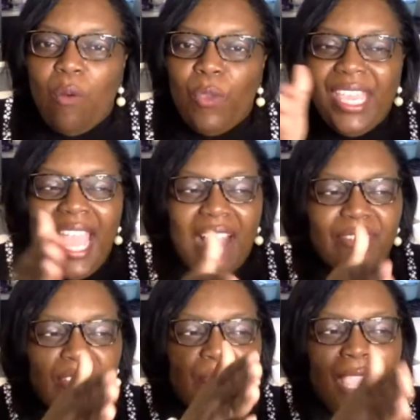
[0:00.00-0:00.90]
we have
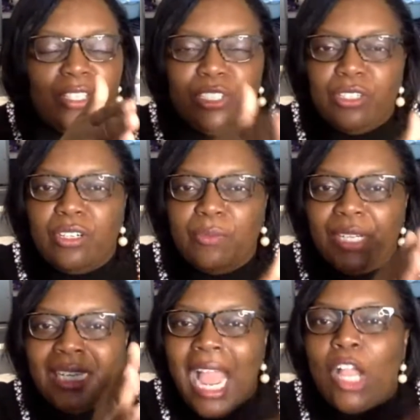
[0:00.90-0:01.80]
to make sure
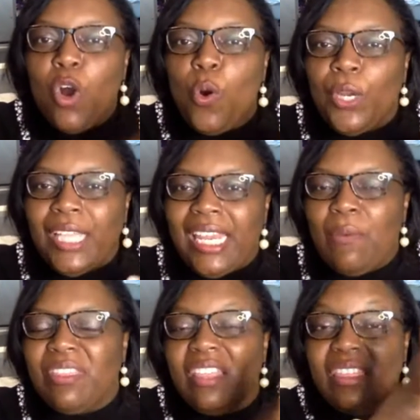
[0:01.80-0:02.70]
we're not correlated
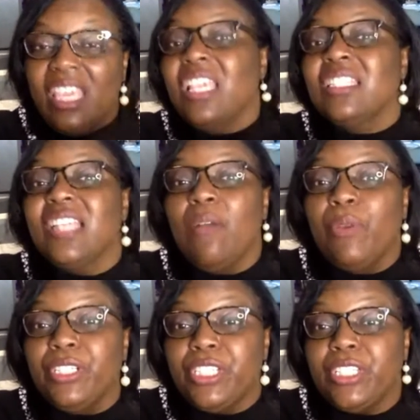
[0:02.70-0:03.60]
with the things that
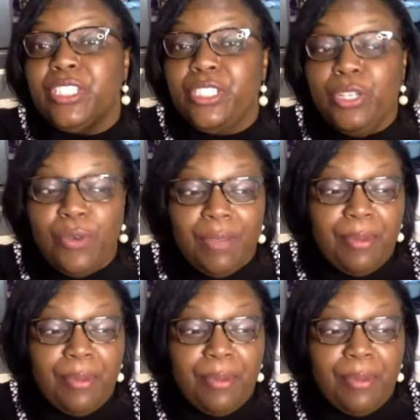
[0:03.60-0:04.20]
we're just doing